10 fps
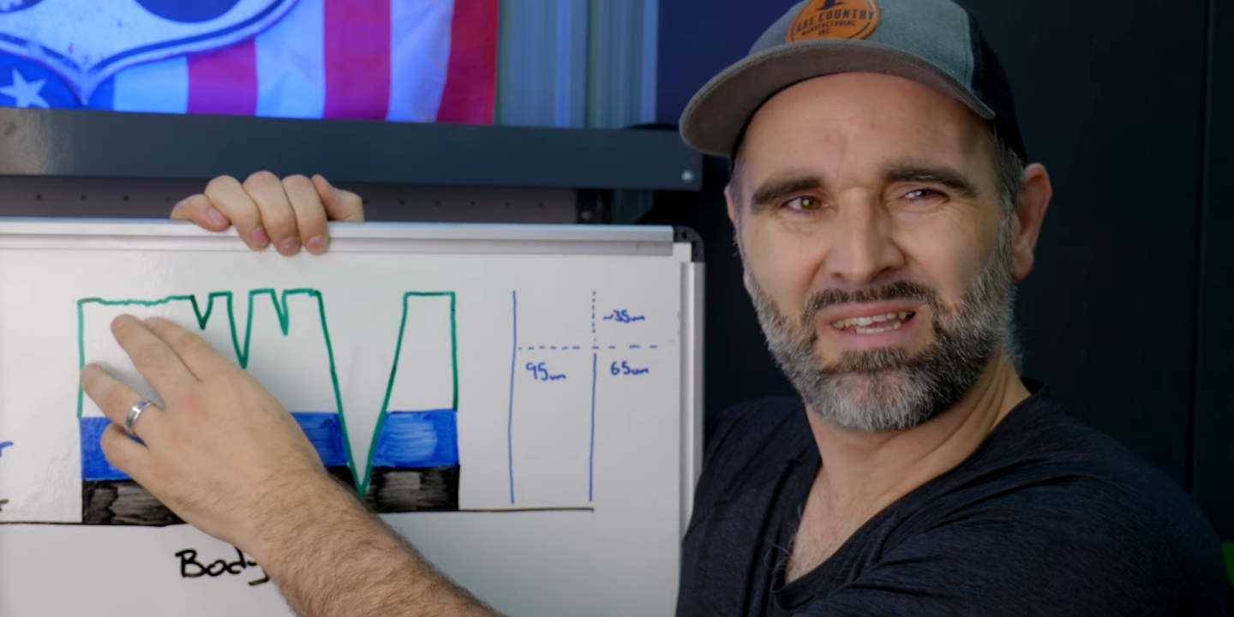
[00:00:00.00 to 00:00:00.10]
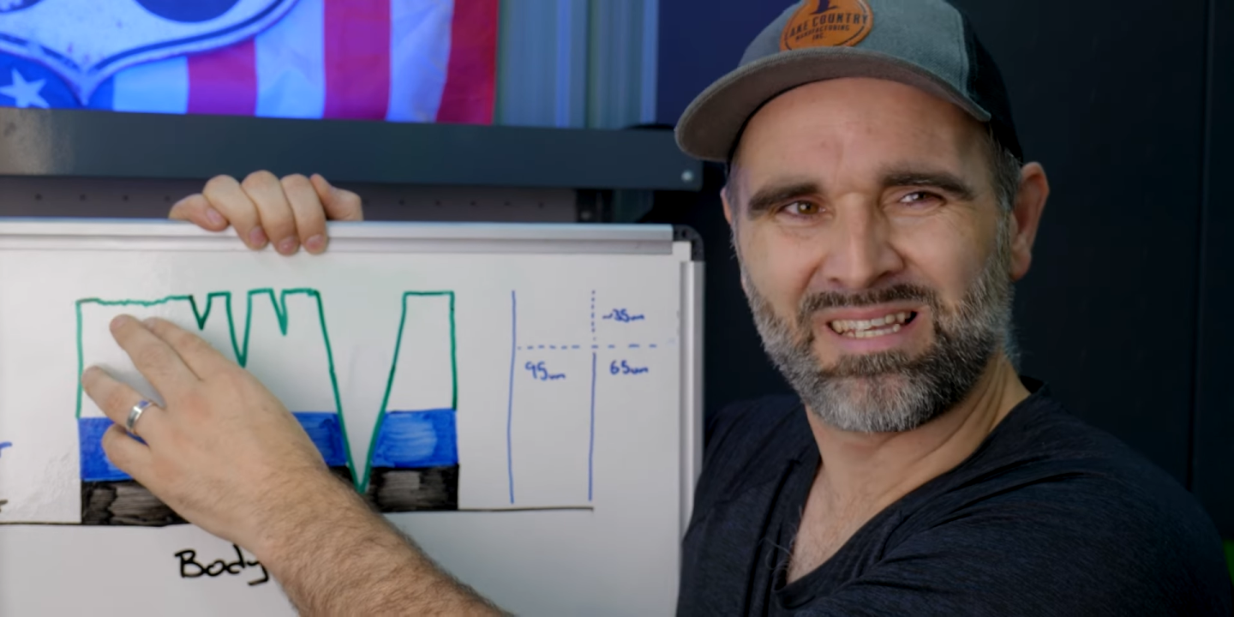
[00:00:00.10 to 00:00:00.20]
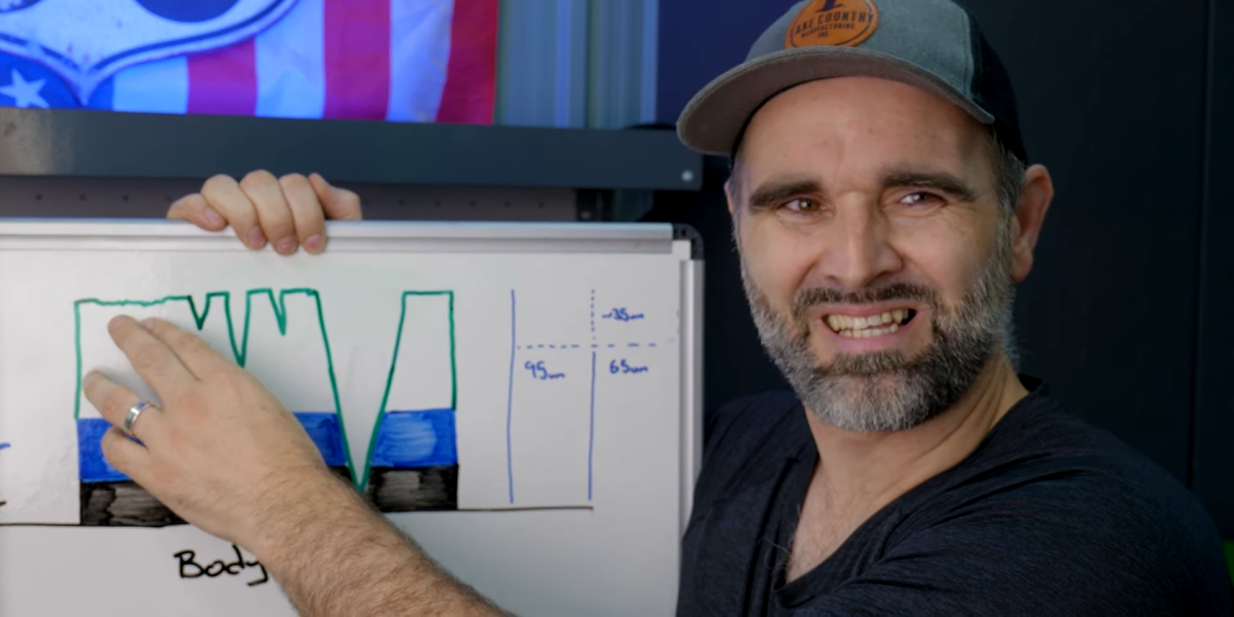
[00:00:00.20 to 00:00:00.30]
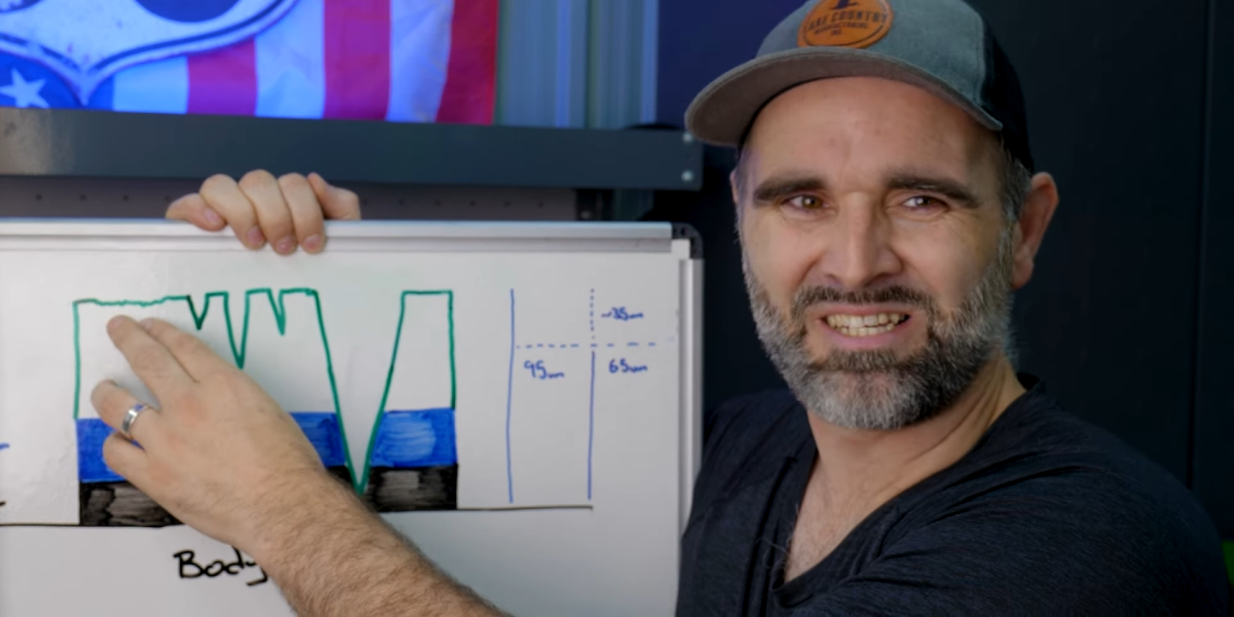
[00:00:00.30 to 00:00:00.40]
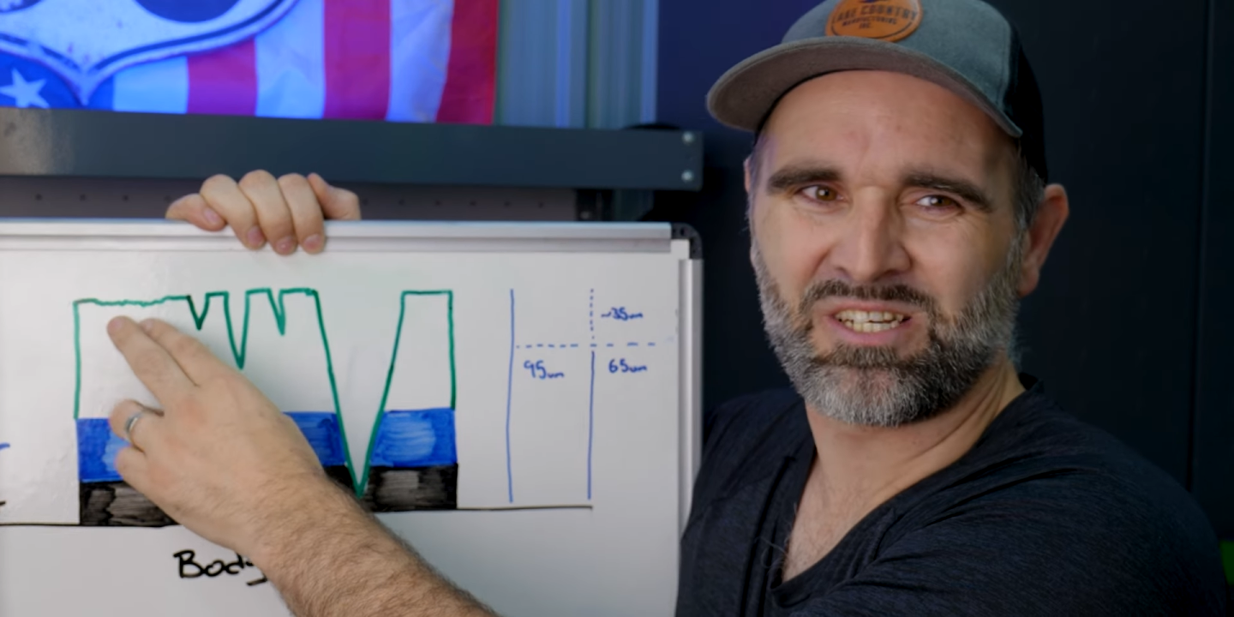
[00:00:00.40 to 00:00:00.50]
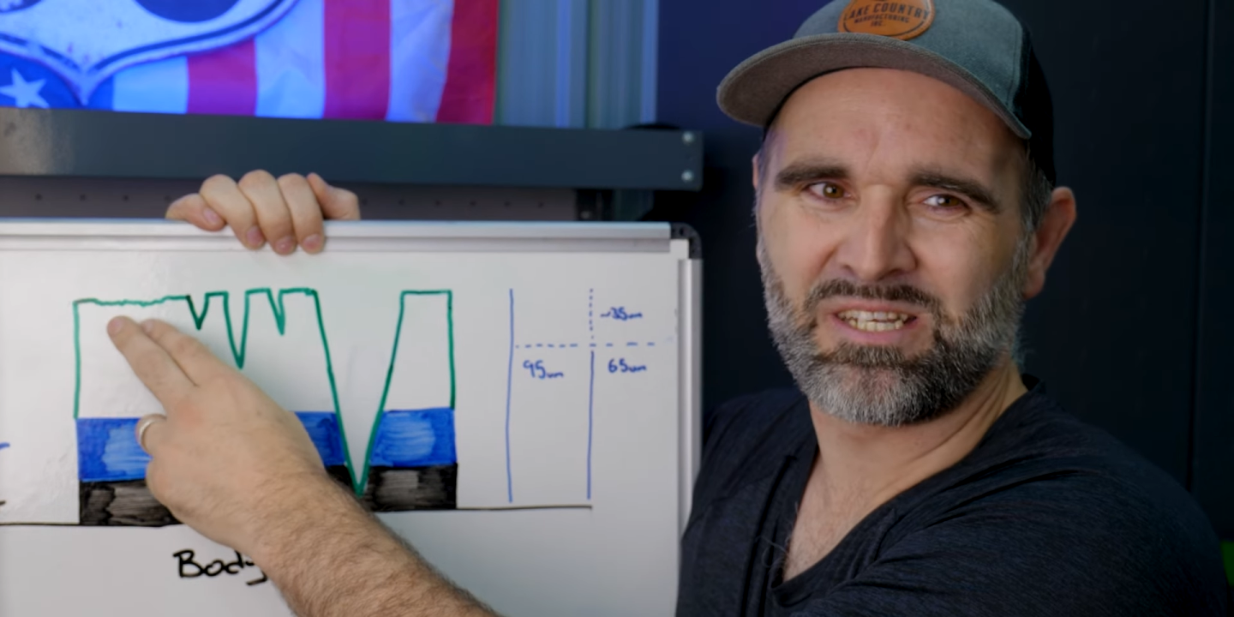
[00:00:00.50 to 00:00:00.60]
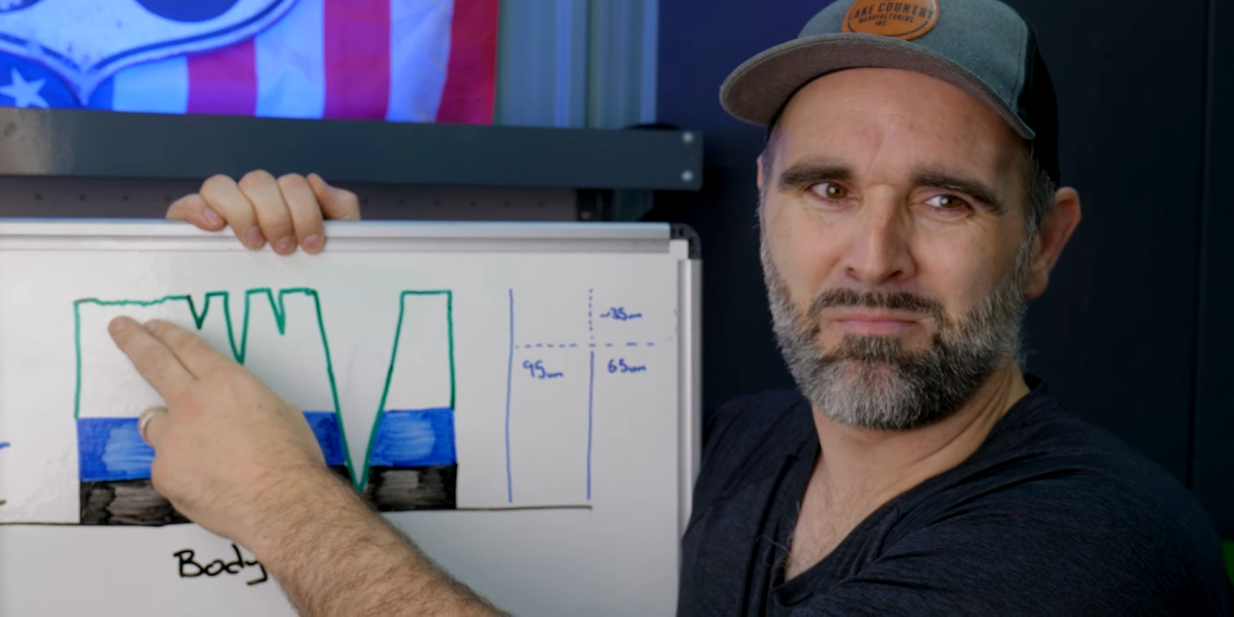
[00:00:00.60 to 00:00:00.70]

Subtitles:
essentially